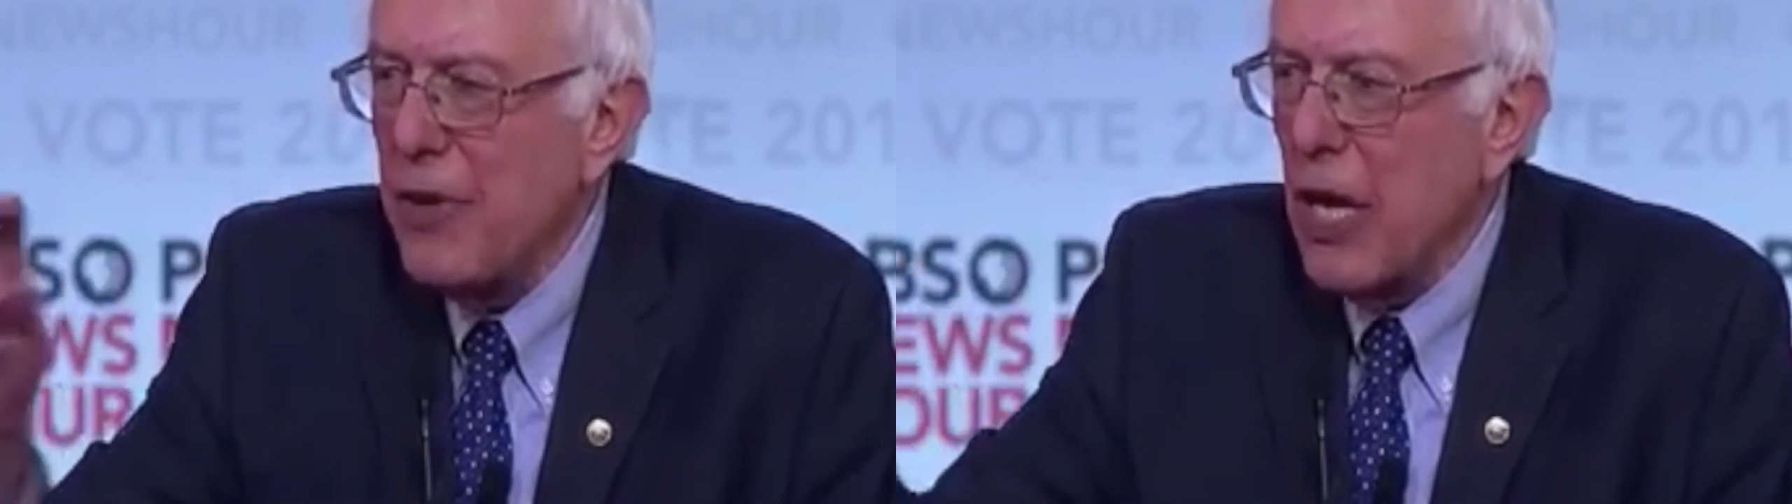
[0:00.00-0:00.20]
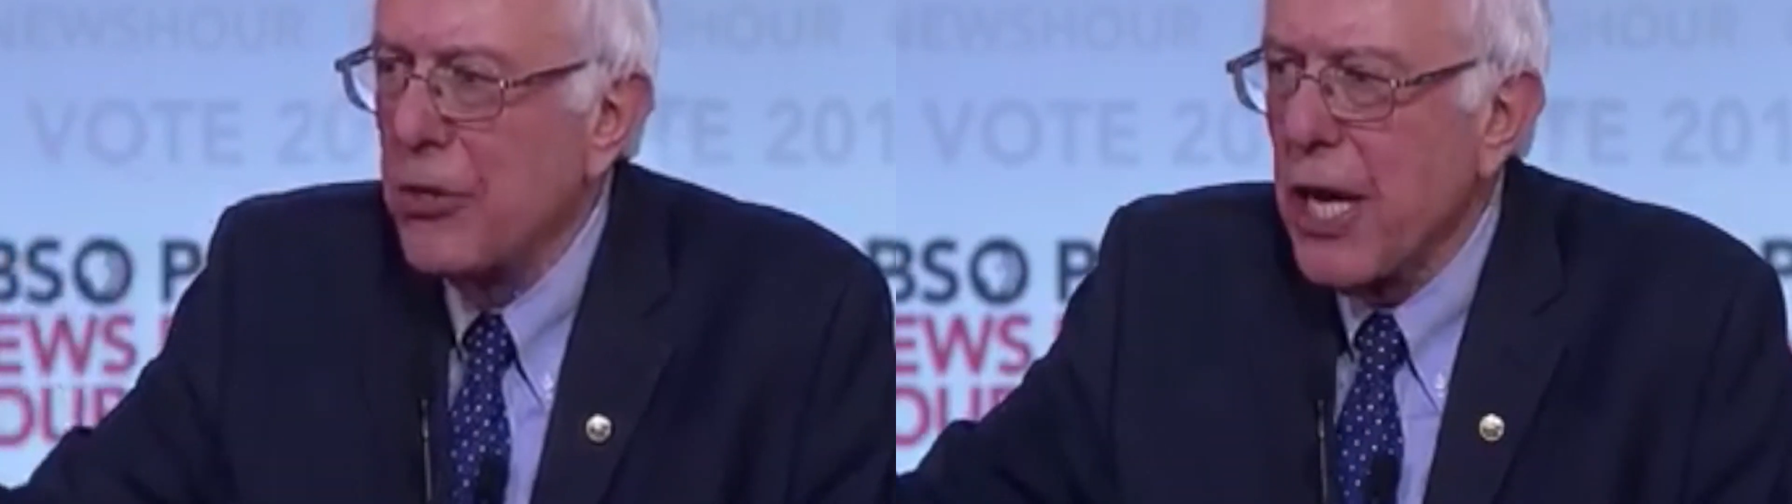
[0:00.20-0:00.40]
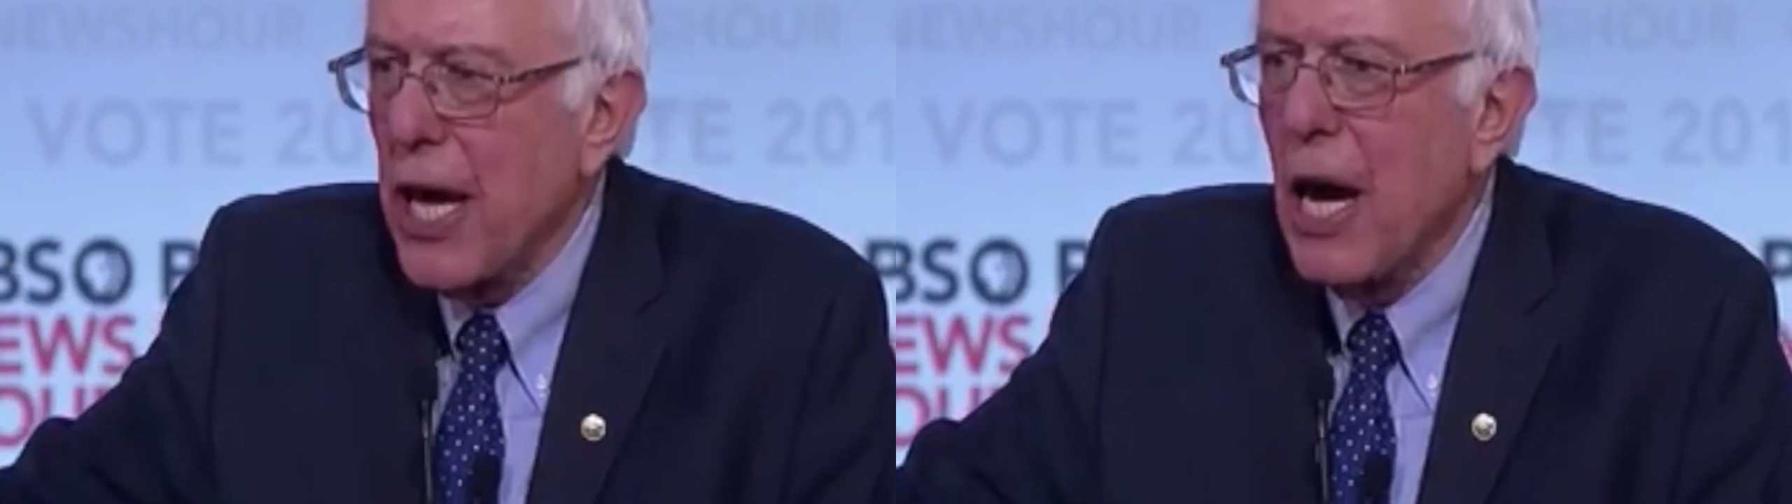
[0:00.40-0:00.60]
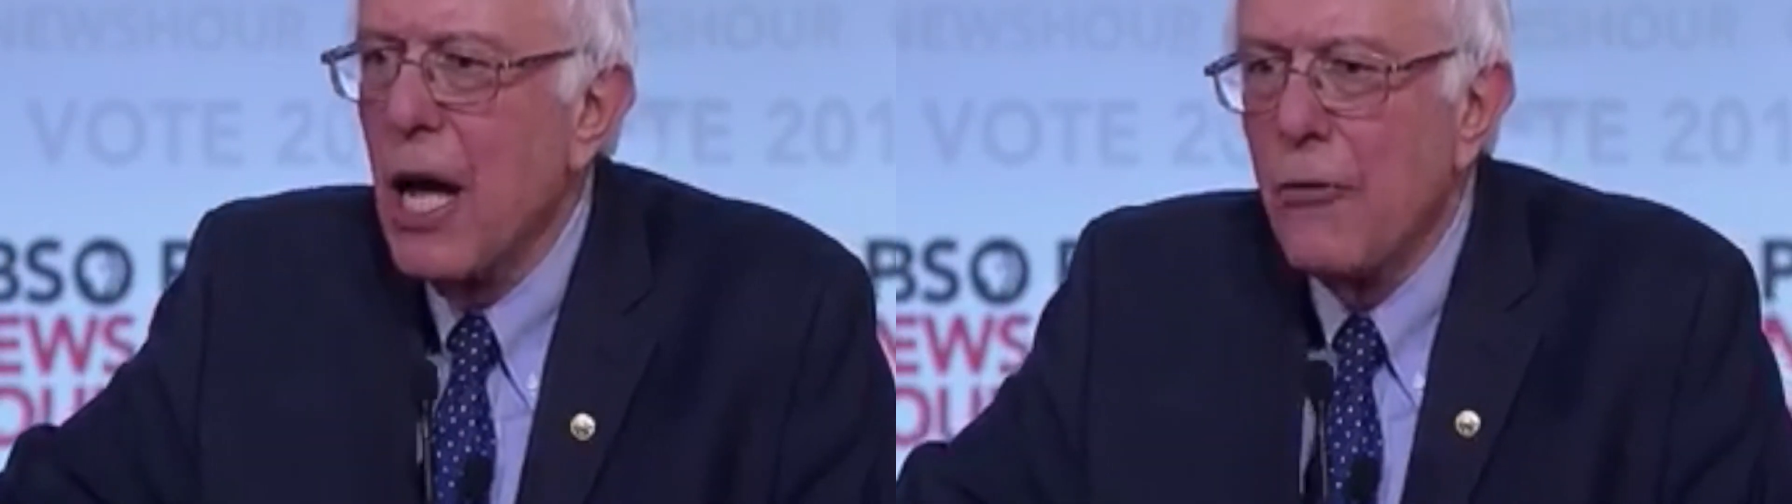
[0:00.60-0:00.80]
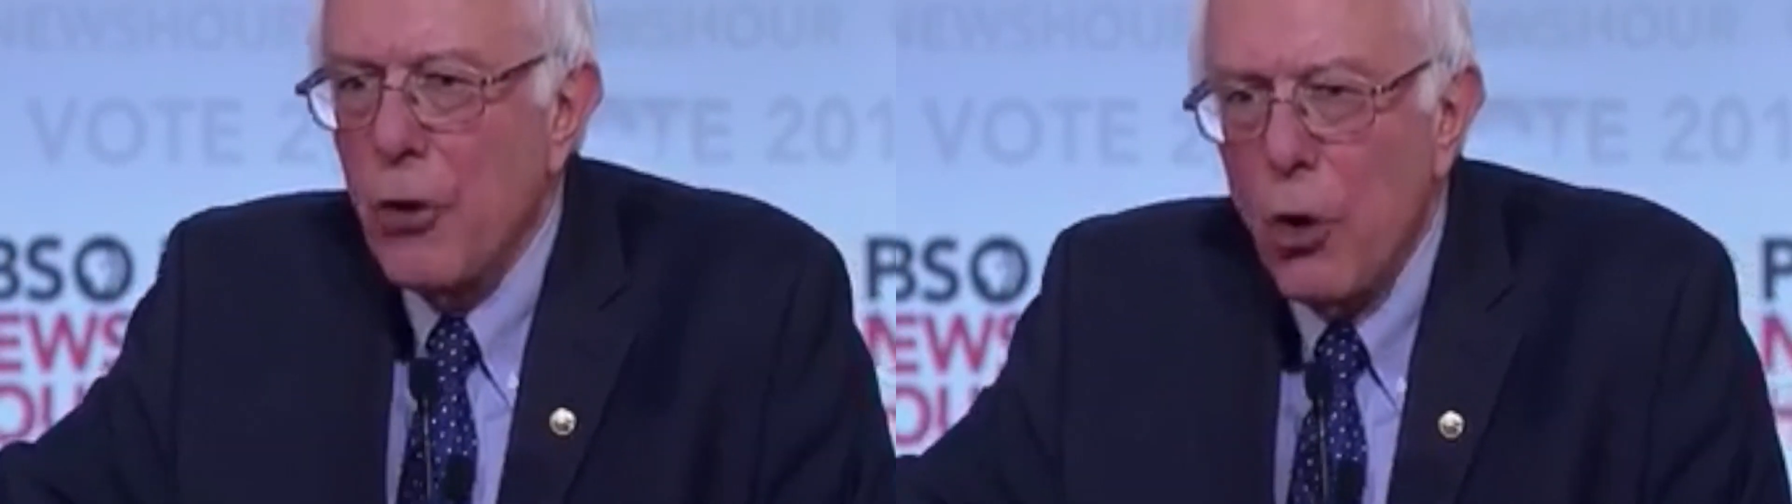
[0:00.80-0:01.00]
health care
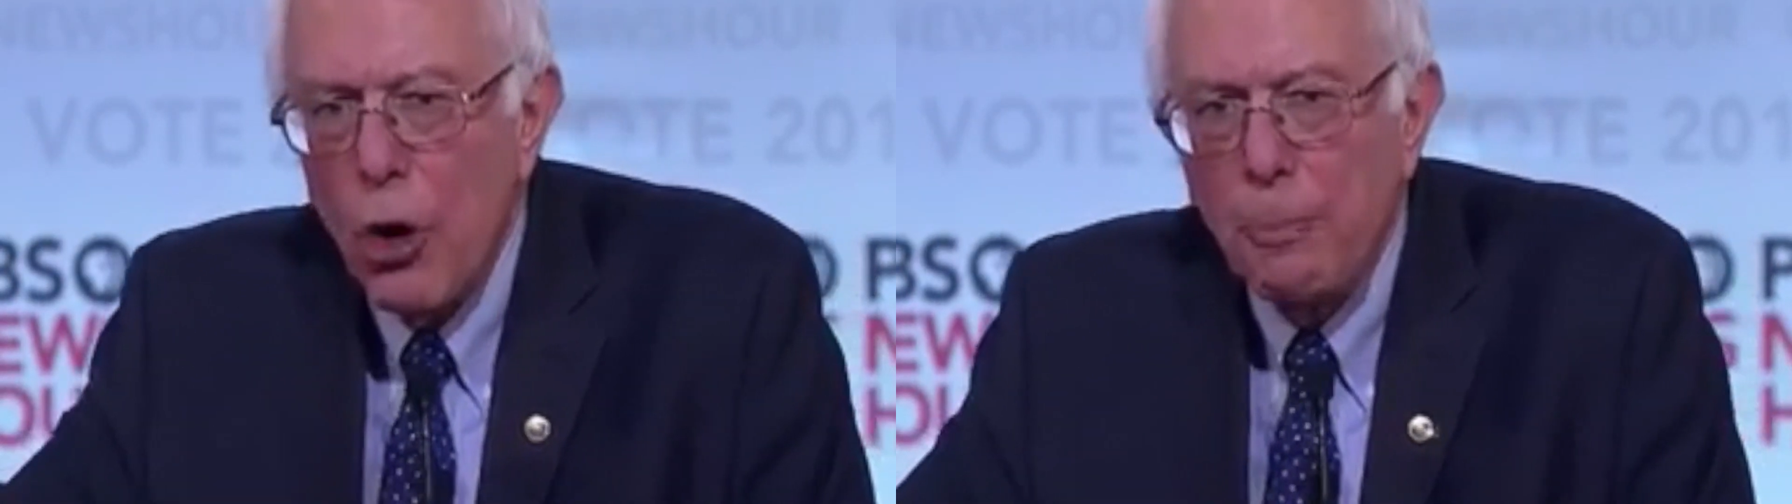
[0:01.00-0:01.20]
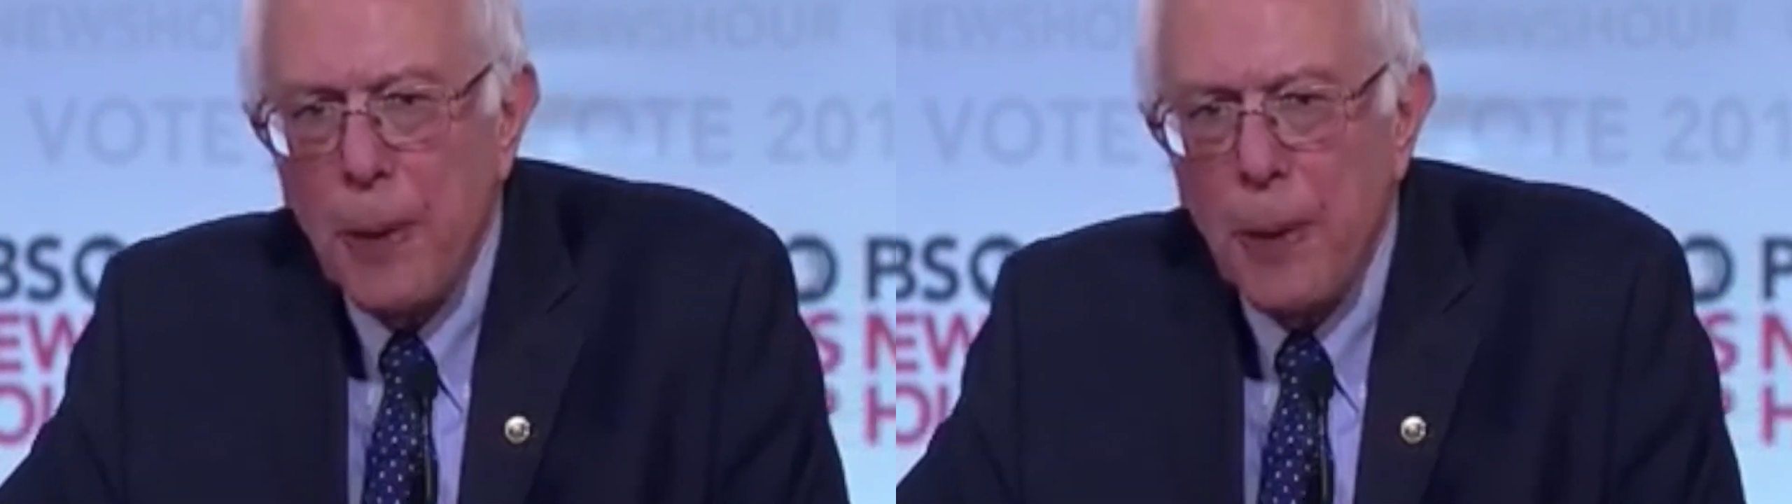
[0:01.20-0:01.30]
for all